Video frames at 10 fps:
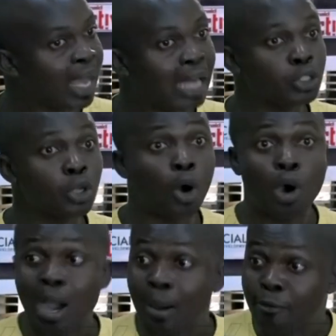And so,
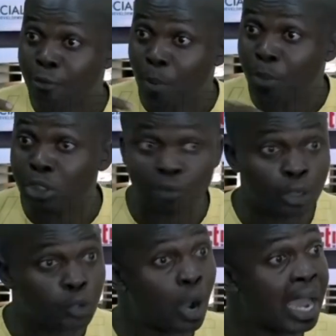from those of
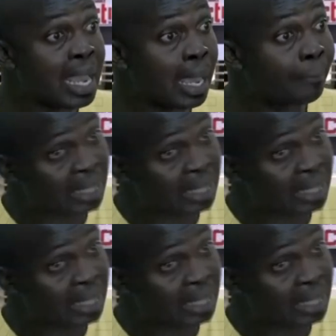us who are here,